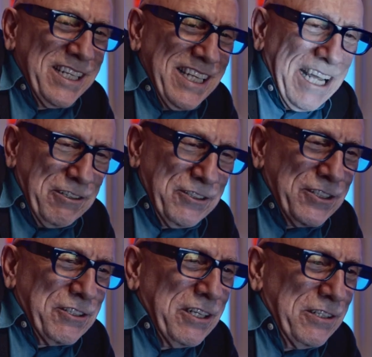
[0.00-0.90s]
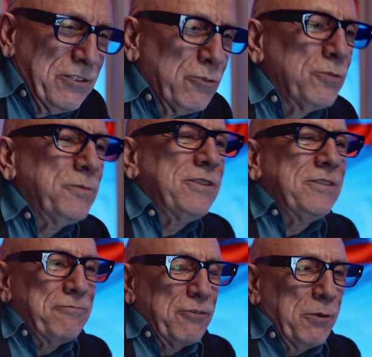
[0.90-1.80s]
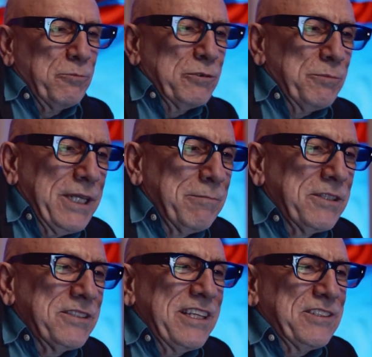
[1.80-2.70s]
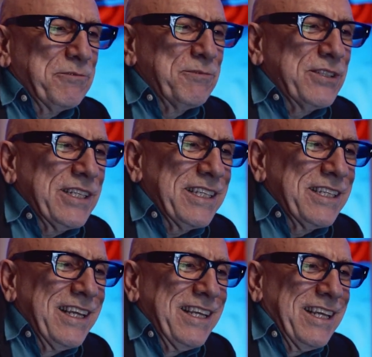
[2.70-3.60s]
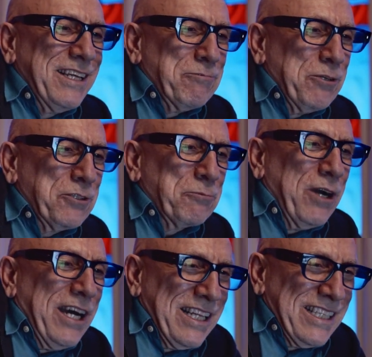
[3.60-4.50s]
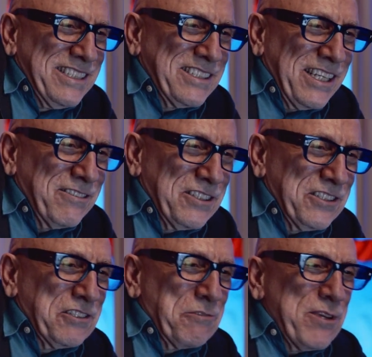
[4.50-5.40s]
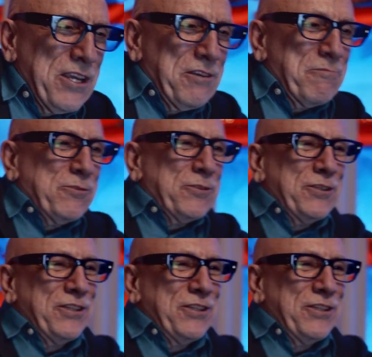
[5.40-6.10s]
now that Norman and Rob will be able to say something worthwhile instead of listening to me anymore.